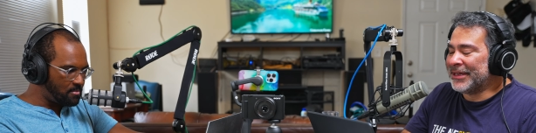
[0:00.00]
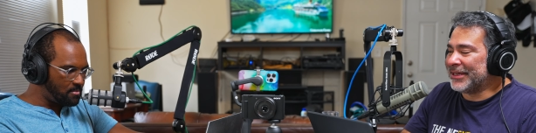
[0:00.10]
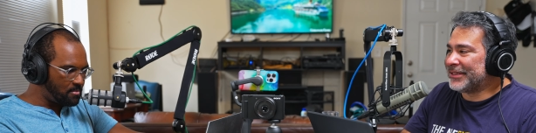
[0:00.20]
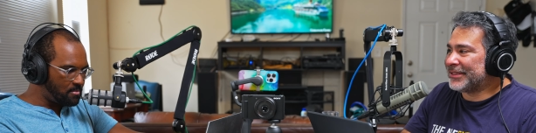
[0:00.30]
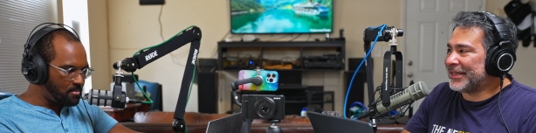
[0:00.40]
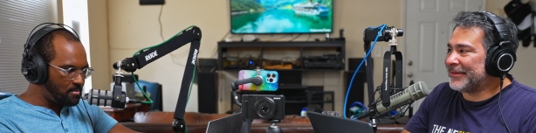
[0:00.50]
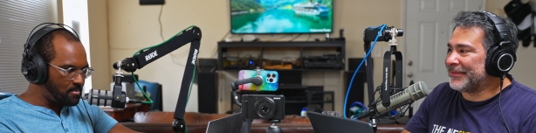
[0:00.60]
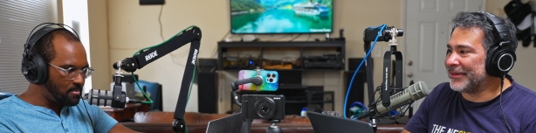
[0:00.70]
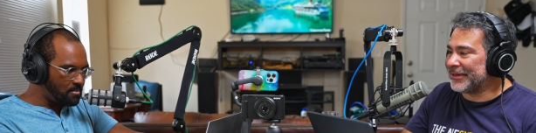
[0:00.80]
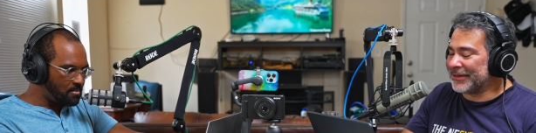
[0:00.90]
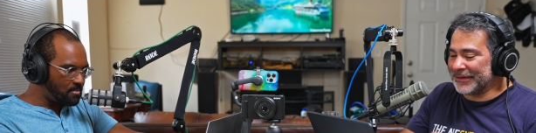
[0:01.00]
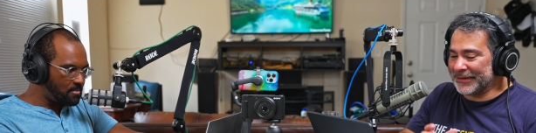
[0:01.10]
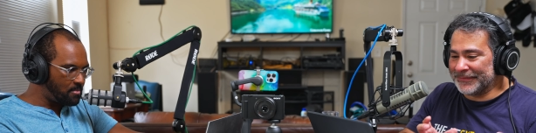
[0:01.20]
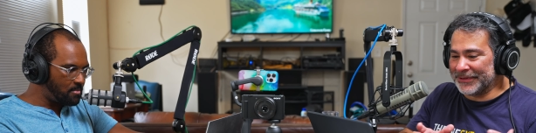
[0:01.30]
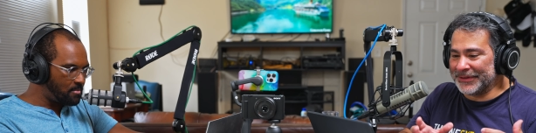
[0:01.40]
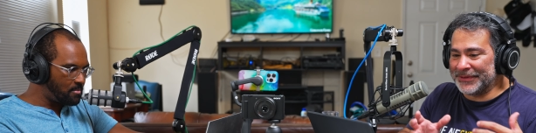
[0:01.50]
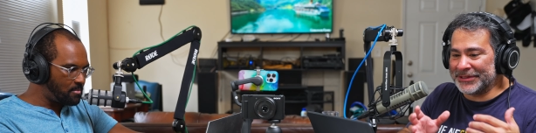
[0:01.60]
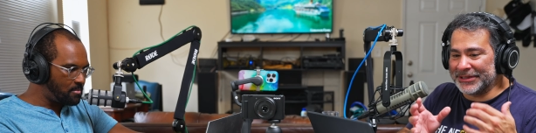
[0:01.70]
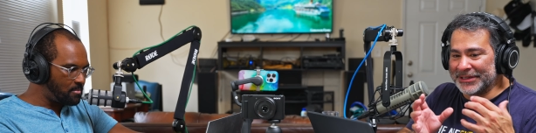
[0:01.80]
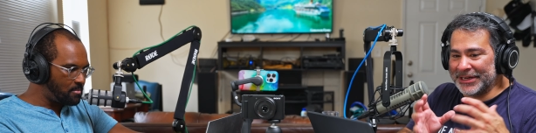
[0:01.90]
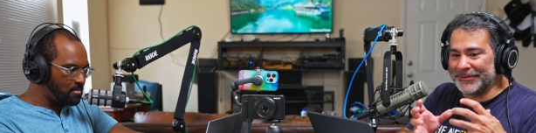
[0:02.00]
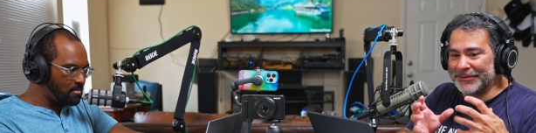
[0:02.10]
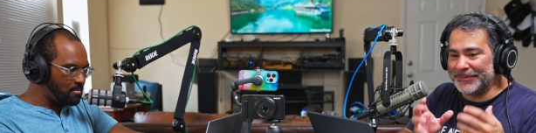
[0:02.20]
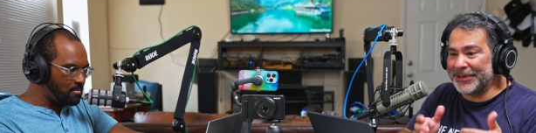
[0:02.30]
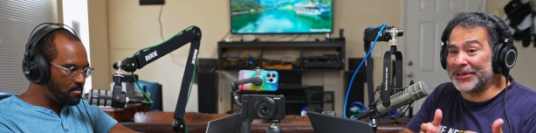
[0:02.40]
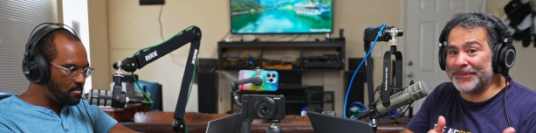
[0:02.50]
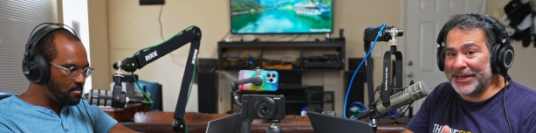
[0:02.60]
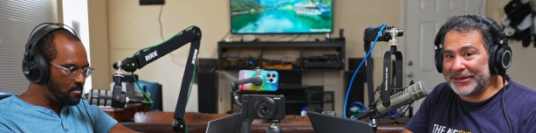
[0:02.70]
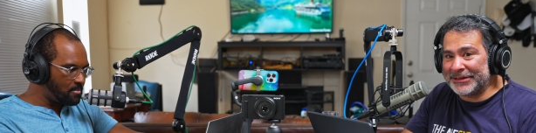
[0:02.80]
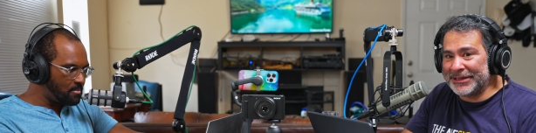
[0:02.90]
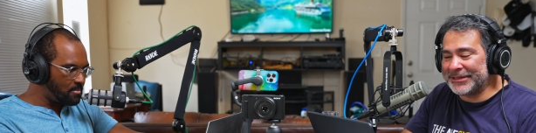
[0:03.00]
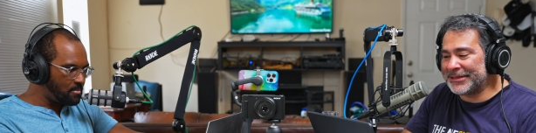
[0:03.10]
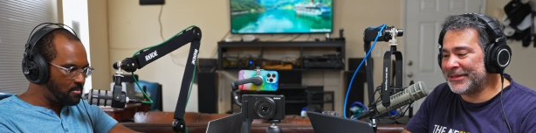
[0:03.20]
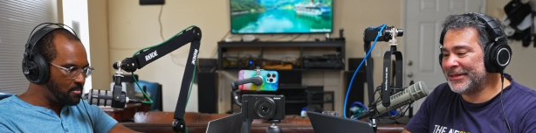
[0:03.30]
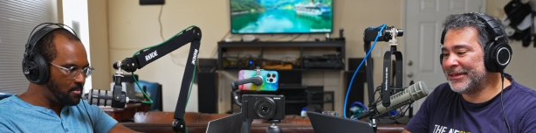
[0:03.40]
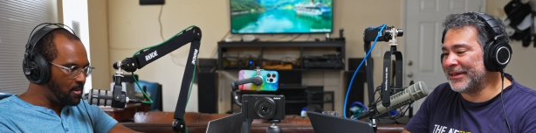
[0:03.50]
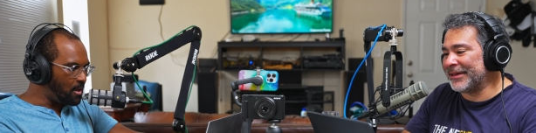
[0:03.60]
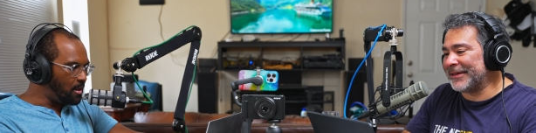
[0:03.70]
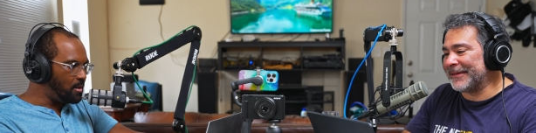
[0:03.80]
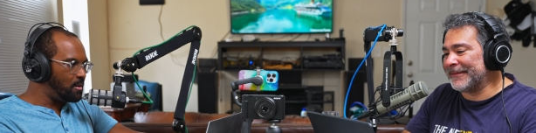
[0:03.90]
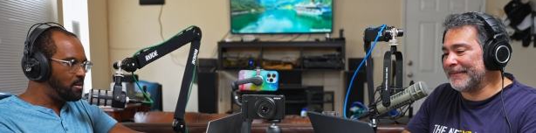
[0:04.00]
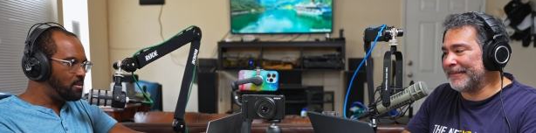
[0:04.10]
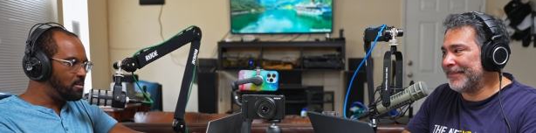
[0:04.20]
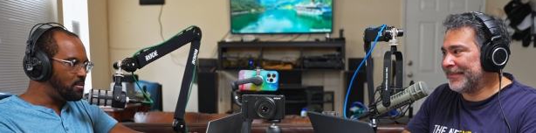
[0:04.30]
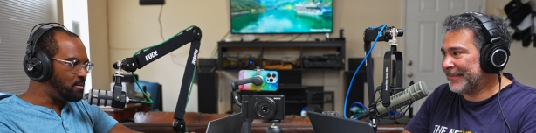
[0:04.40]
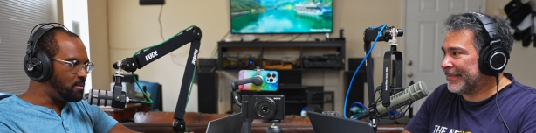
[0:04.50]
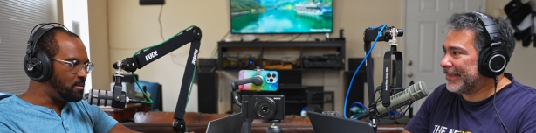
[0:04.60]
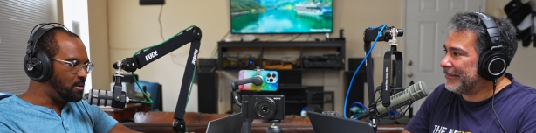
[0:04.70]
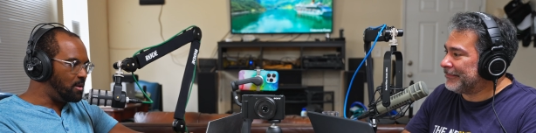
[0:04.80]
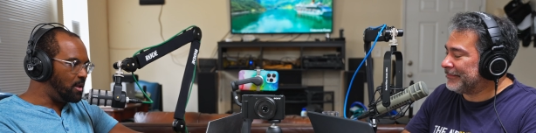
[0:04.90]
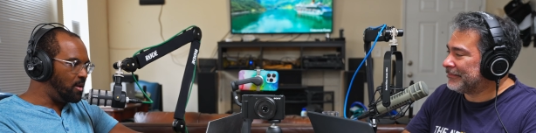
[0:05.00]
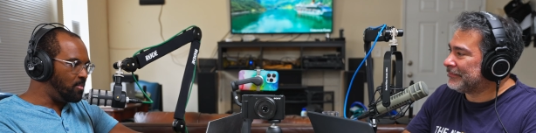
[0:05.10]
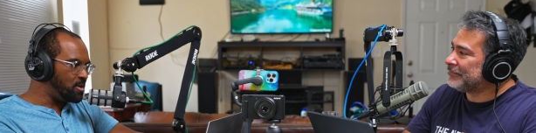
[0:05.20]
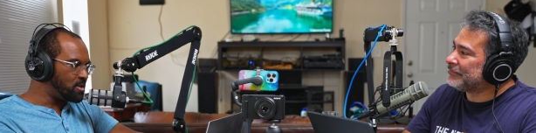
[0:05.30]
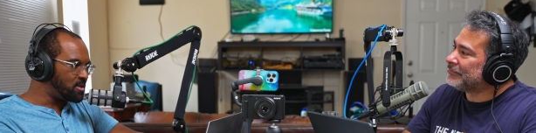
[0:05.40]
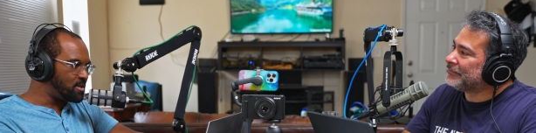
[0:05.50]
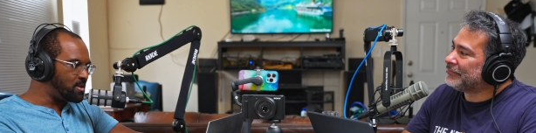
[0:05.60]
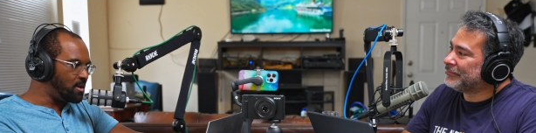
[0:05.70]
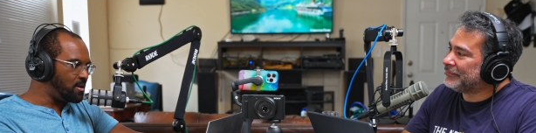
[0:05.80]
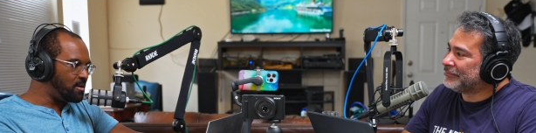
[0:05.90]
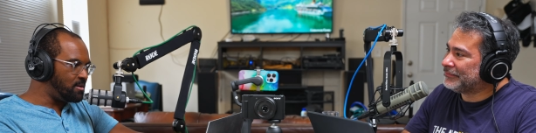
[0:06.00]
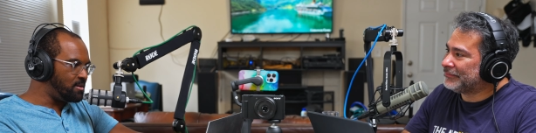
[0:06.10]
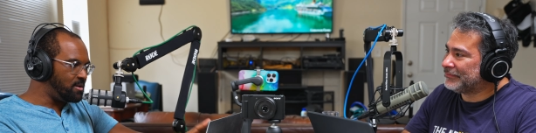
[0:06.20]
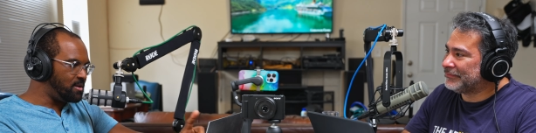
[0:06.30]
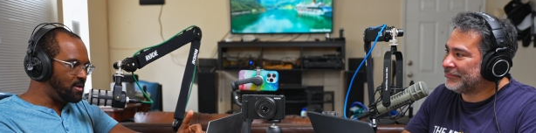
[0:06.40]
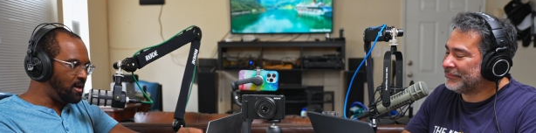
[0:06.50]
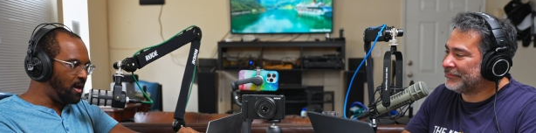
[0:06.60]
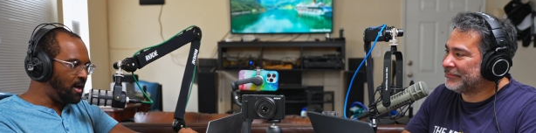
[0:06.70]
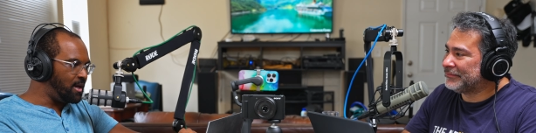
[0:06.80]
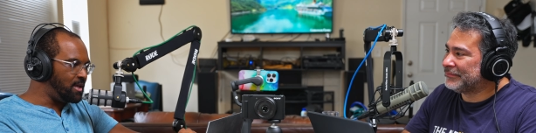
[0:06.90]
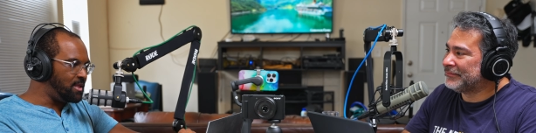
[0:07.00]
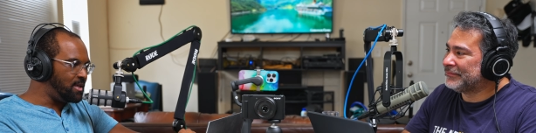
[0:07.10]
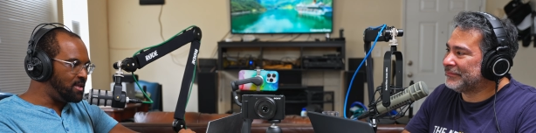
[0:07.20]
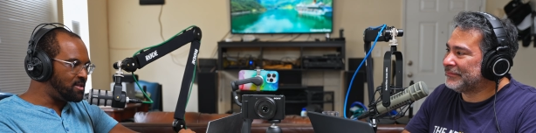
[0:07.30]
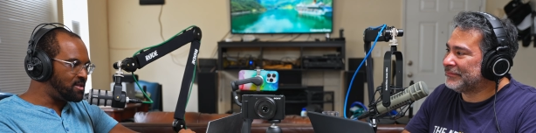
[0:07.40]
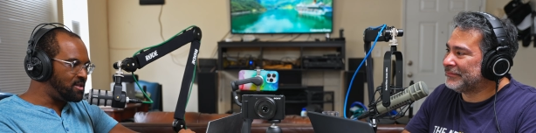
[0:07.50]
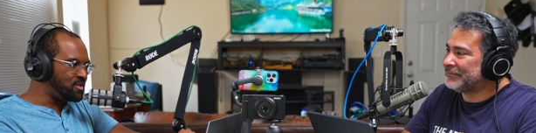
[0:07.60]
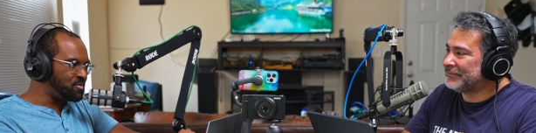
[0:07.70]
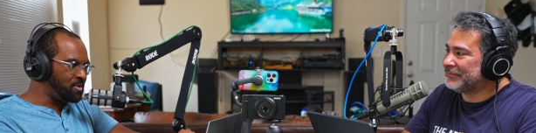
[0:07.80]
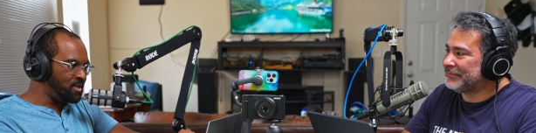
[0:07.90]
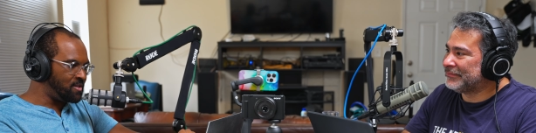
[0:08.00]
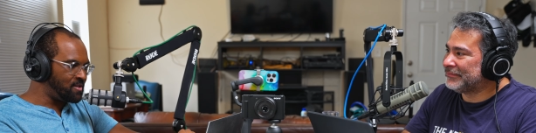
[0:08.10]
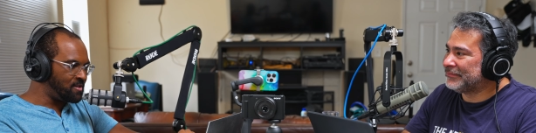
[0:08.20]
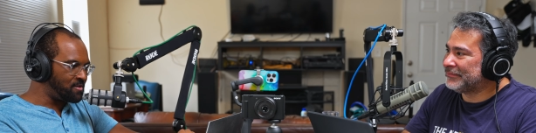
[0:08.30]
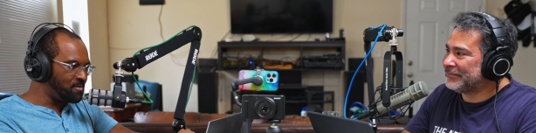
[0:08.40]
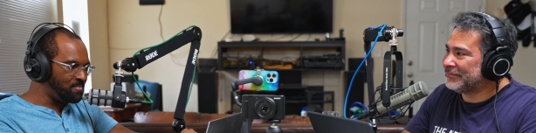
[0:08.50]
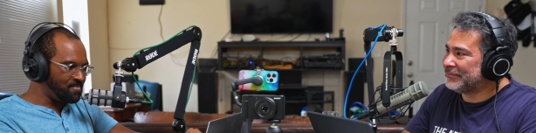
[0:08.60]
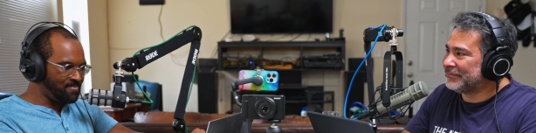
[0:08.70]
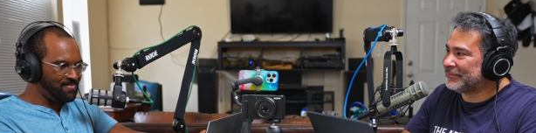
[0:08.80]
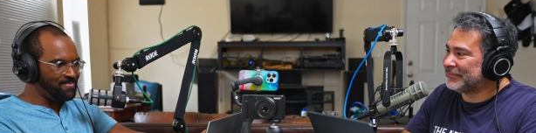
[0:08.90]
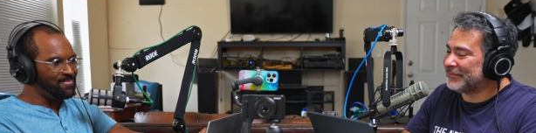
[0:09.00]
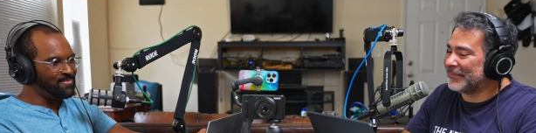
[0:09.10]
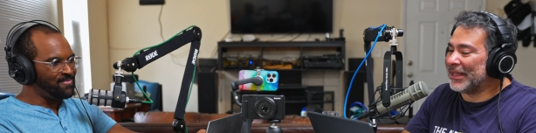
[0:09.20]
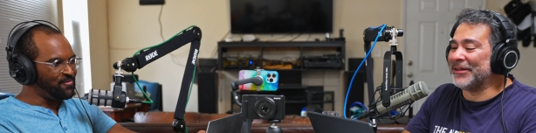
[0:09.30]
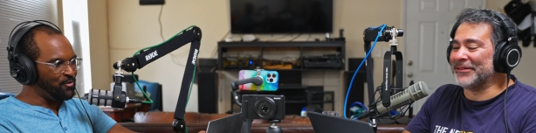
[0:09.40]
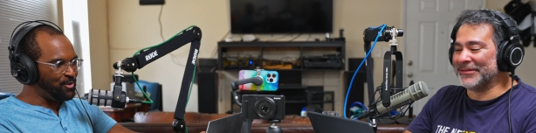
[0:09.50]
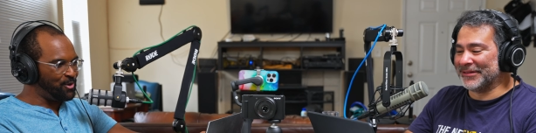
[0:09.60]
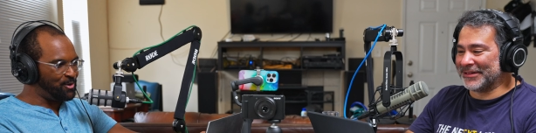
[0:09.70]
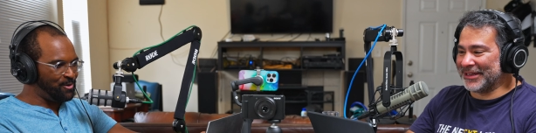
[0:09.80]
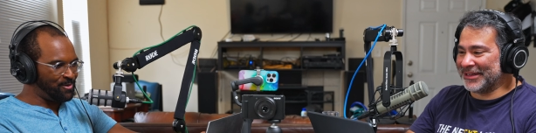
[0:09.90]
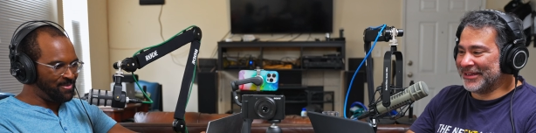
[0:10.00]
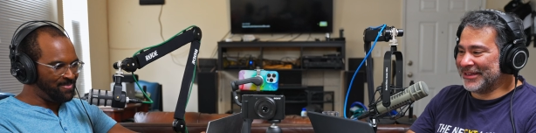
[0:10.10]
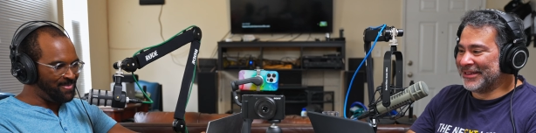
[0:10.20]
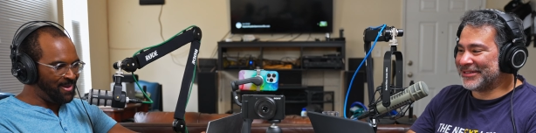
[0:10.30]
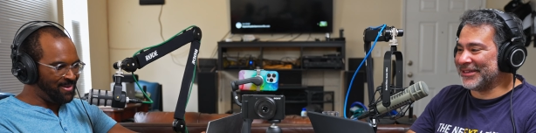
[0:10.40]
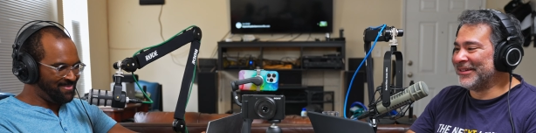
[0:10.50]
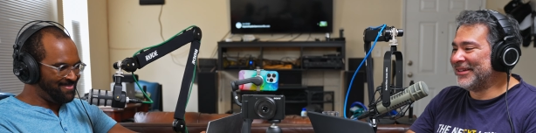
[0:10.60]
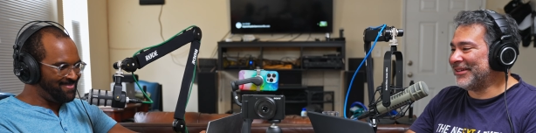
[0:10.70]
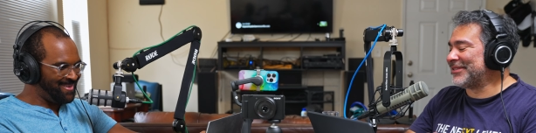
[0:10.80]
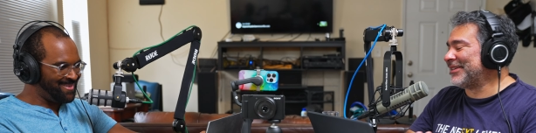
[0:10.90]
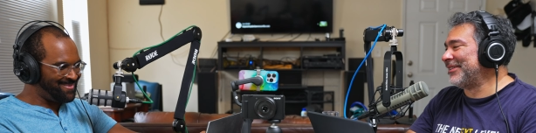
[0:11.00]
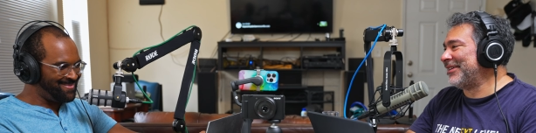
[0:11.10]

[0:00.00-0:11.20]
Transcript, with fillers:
Speaker 1: and just have a, a fully functional camera with bigger batteries. Um, the name
Speaker 2: is the iLens display system oh, for the okay. Cooke. Yeah, so I was a little